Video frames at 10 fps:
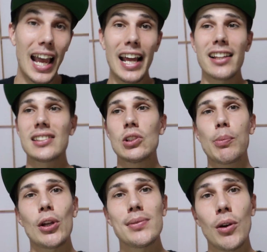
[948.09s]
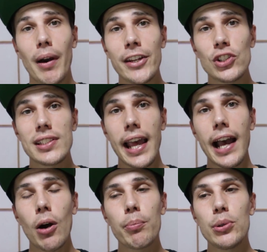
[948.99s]
and it still blows me away just
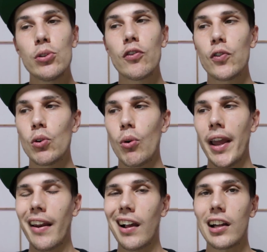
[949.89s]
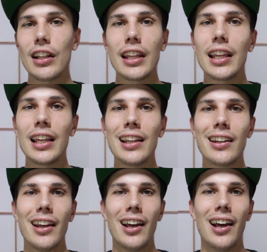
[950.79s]
how beautiful and clean